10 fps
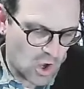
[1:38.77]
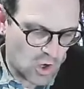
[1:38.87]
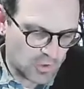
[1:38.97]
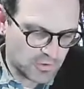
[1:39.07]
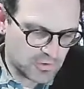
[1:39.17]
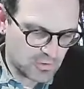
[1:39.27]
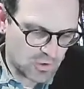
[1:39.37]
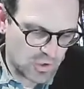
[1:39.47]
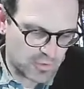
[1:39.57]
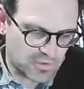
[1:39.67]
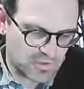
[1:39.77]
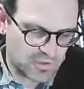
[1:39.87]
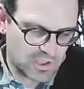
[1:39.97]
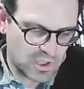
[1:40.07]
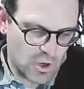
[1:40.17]
all too close
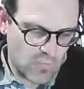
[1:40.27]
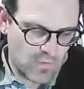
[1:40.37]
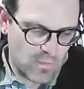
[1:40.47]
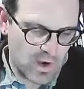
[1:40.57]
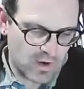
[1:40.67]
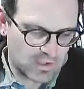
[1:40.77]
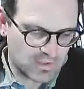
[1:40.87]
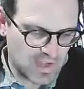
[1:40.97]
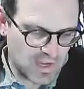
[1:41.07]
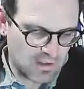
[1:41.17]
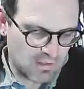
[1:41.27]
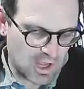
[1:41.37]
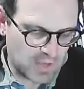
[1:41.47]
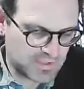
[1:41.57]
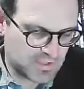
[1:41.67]
to the overbearing
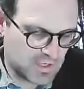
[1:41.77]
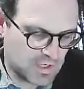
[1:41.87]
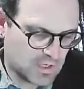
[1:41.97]
Cyclops,